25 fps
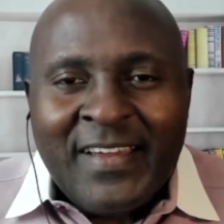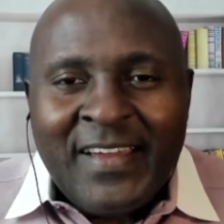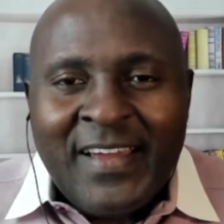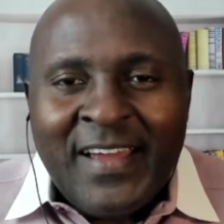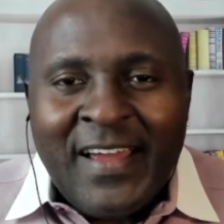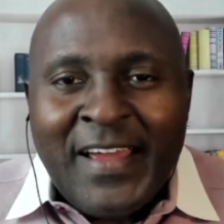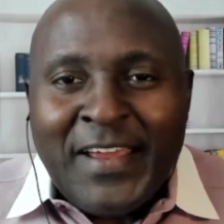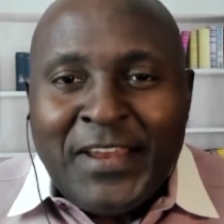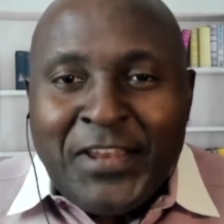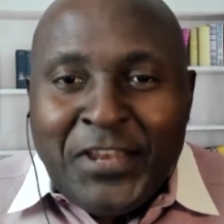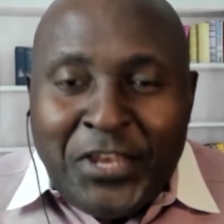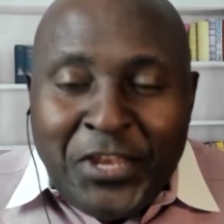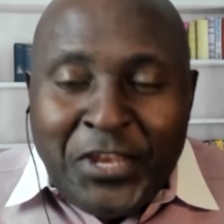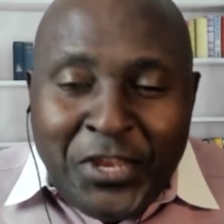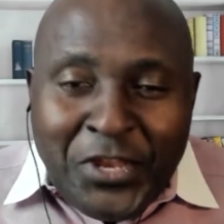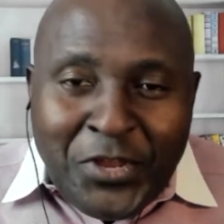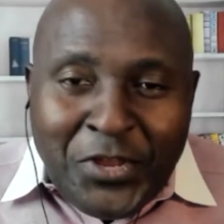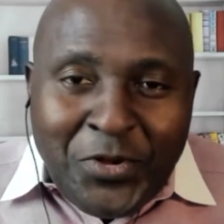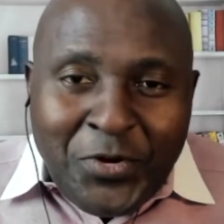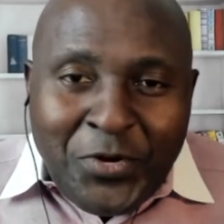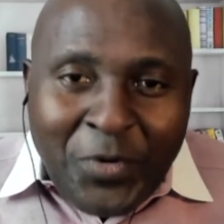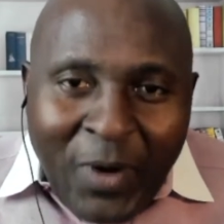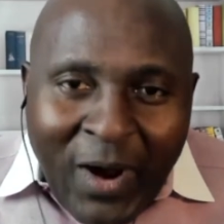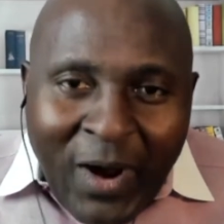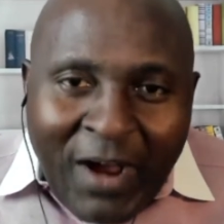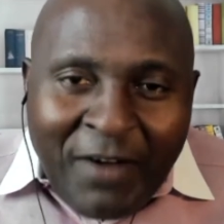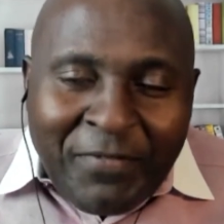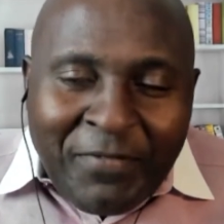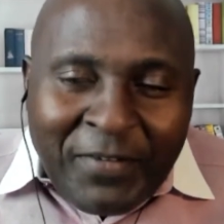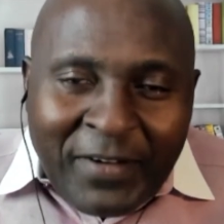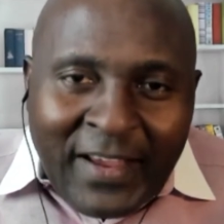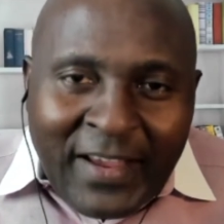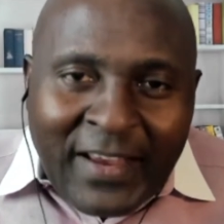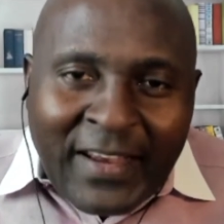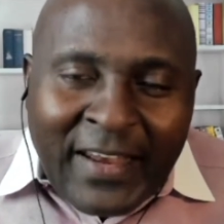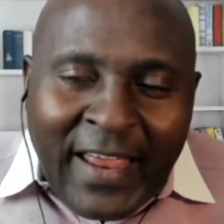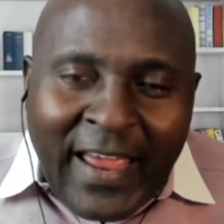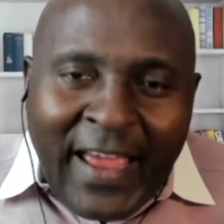a new
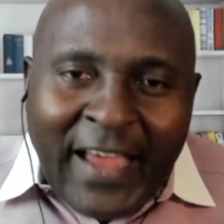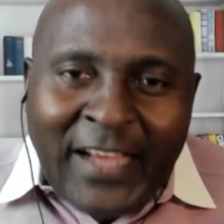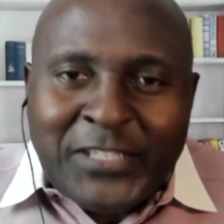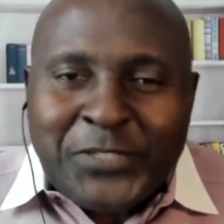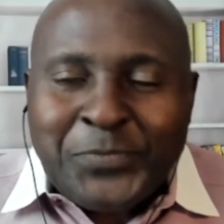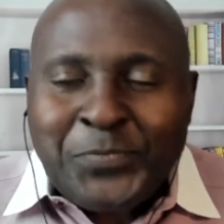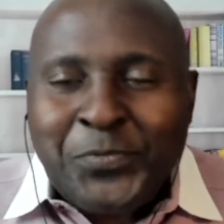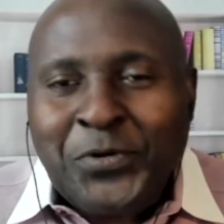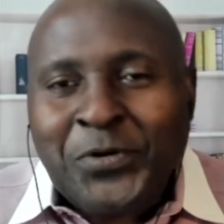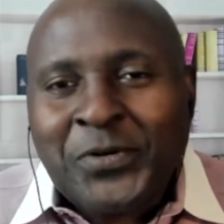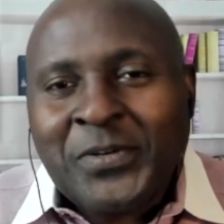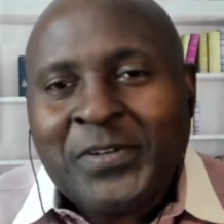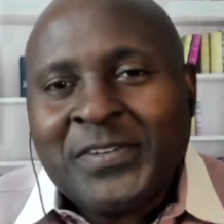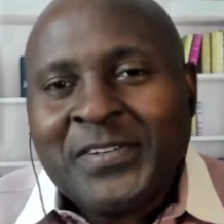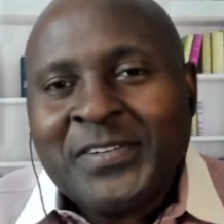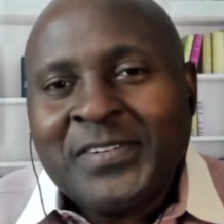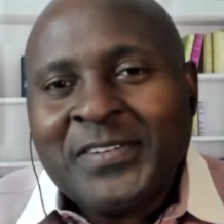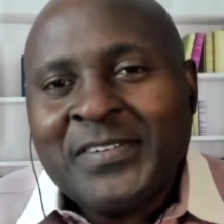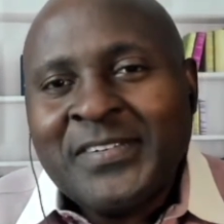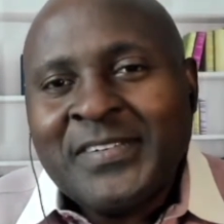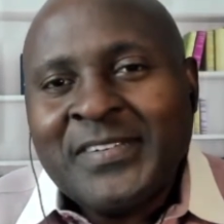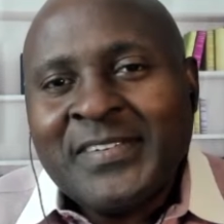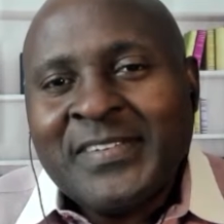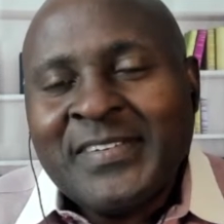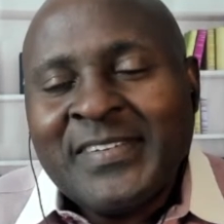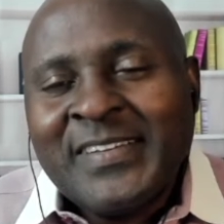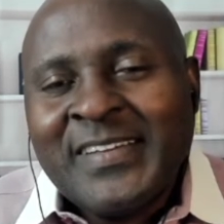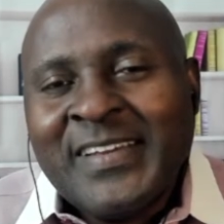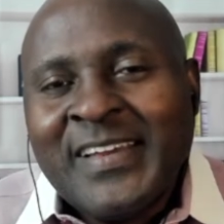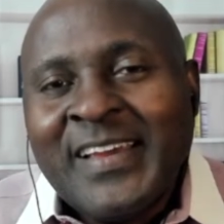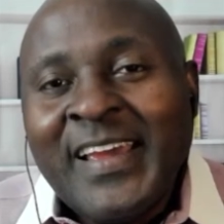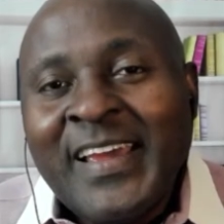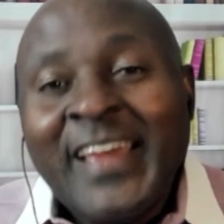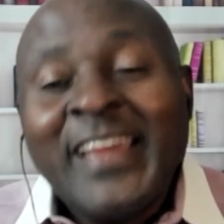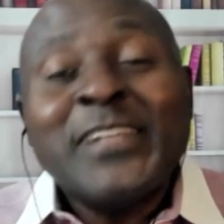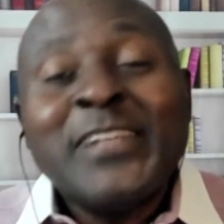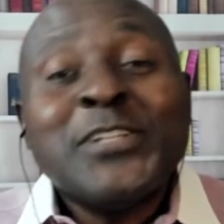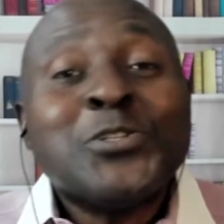African export
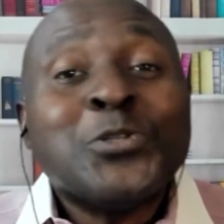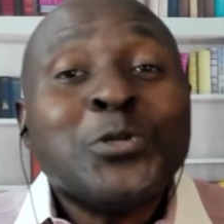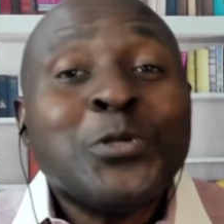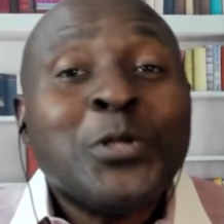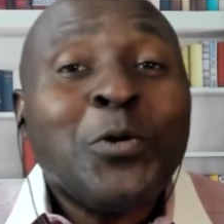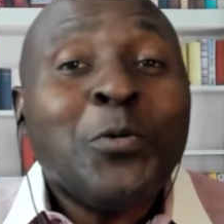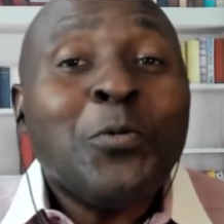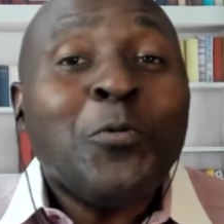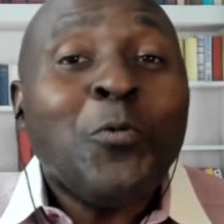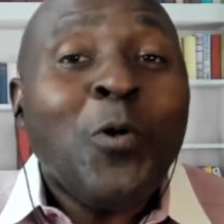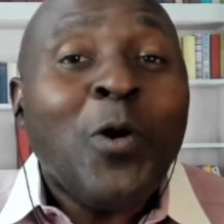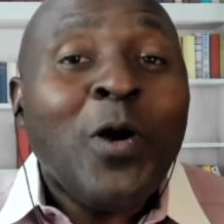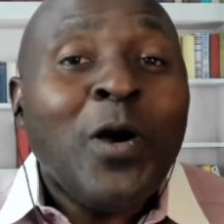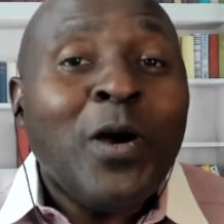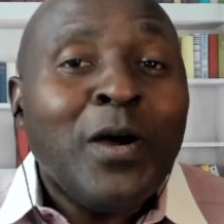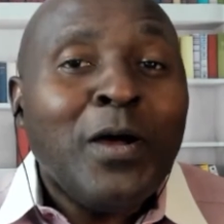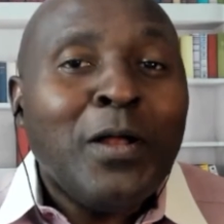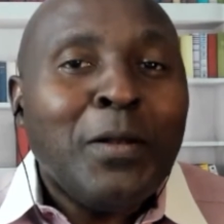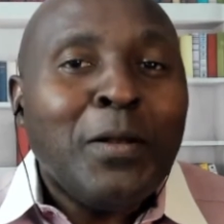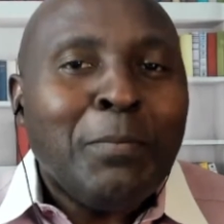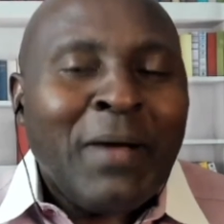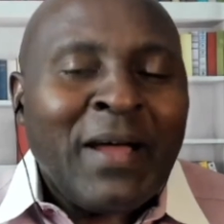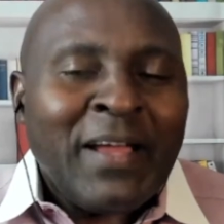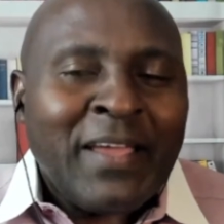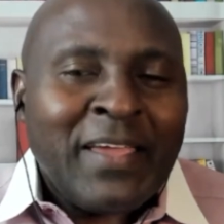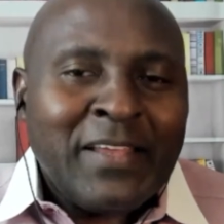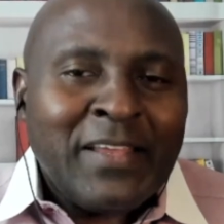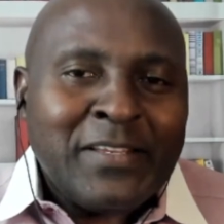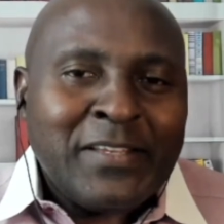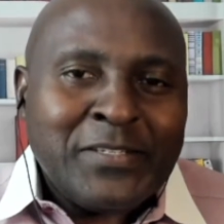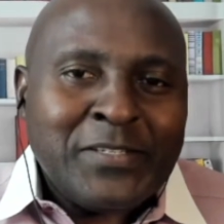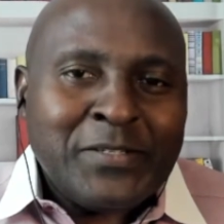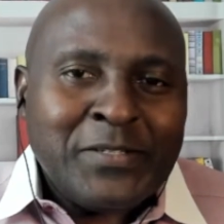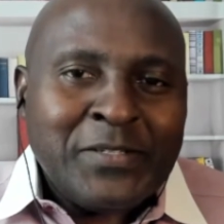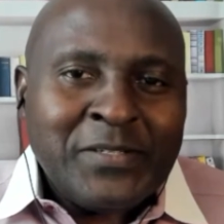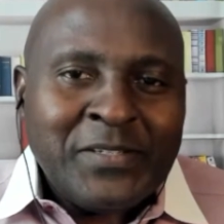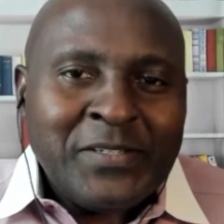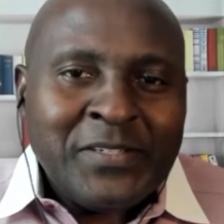into the world market
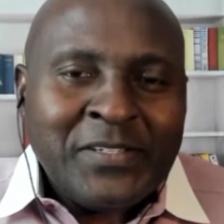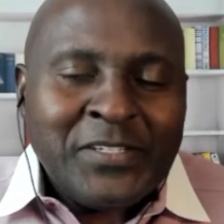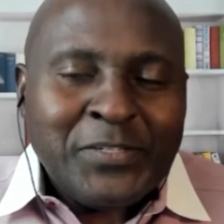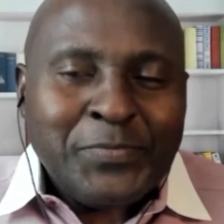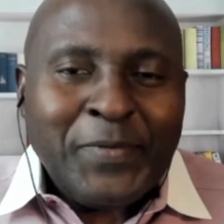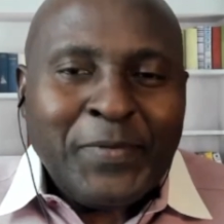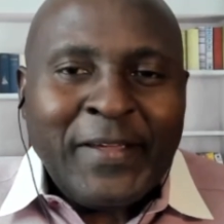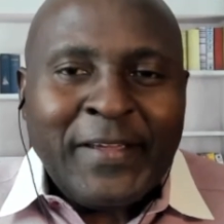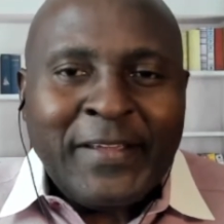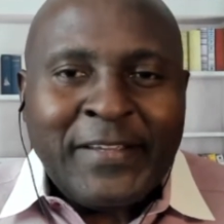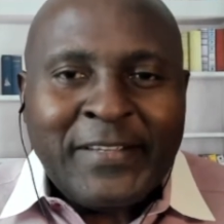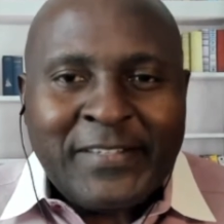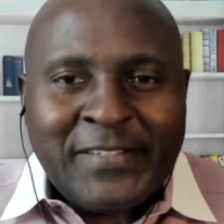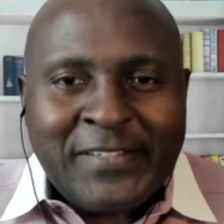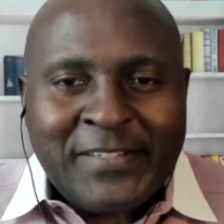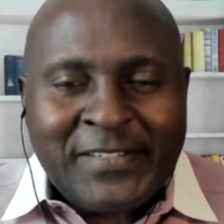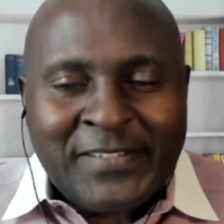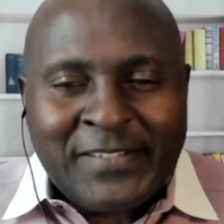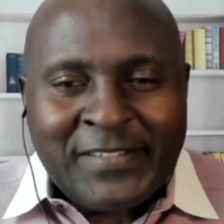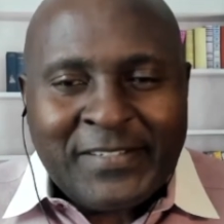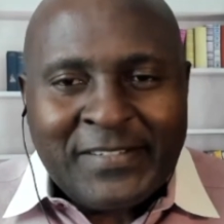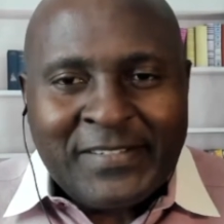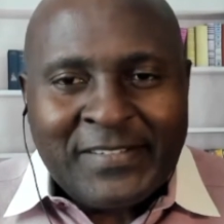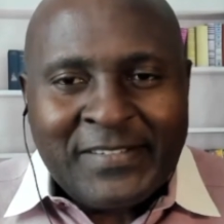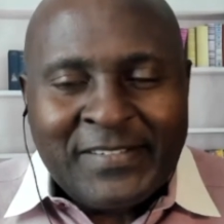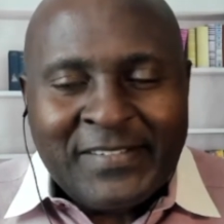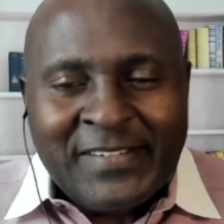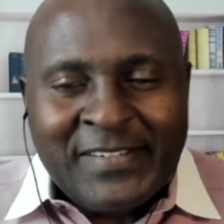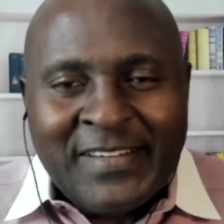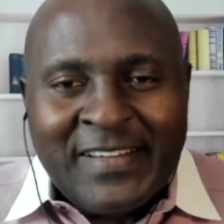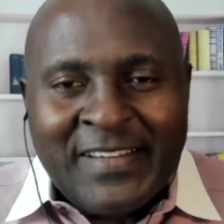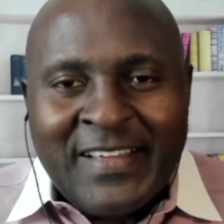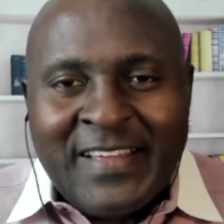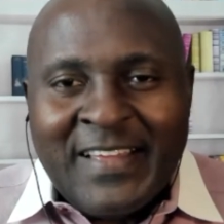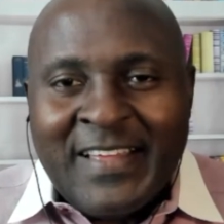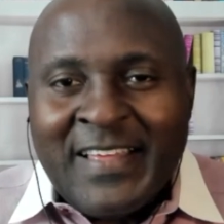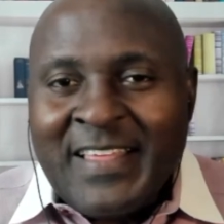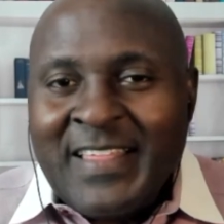space
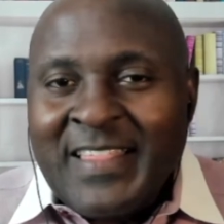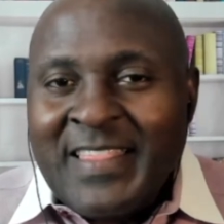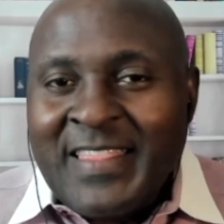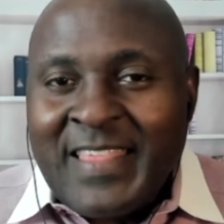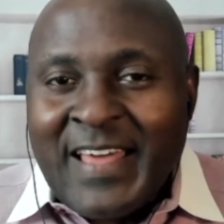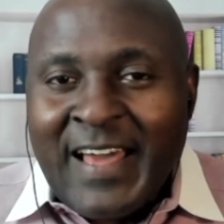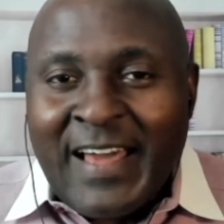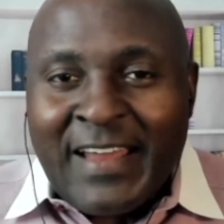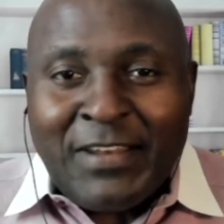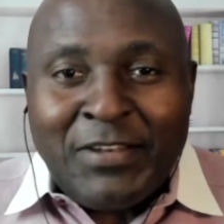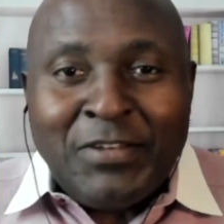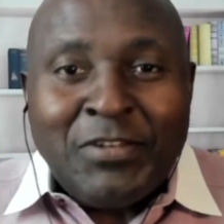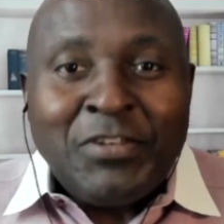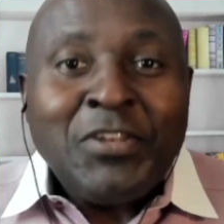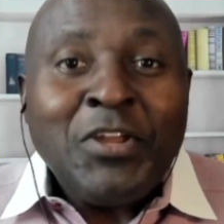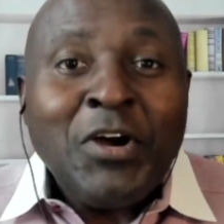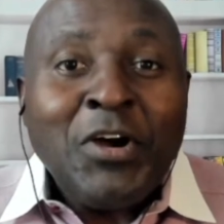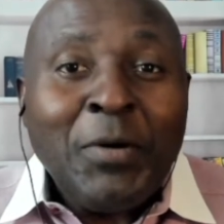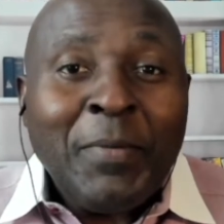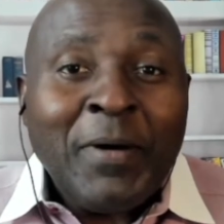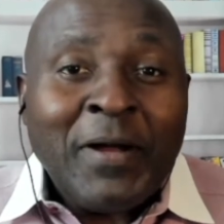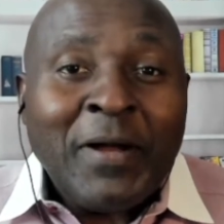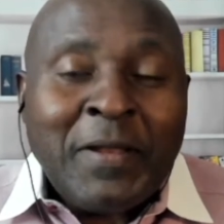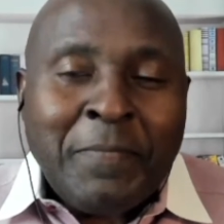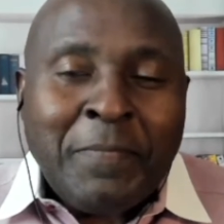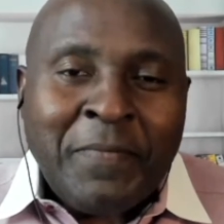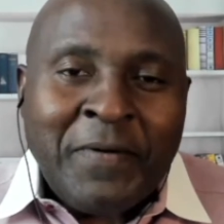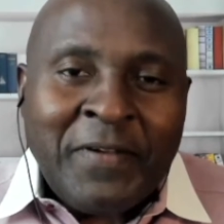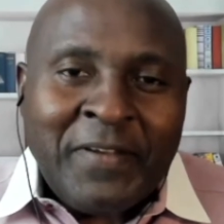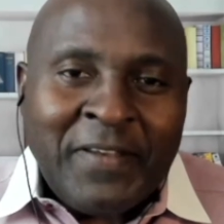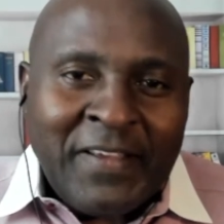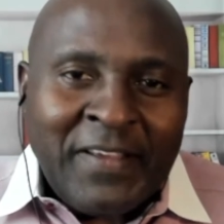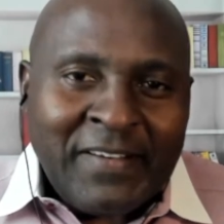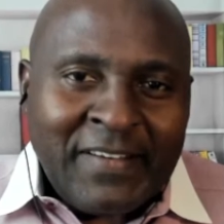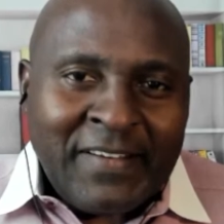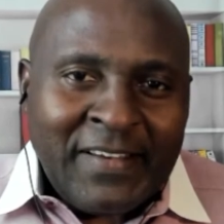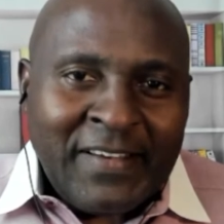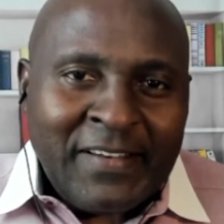that nobody
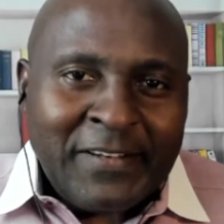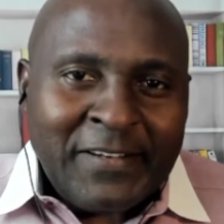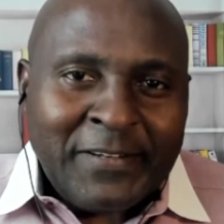predicted: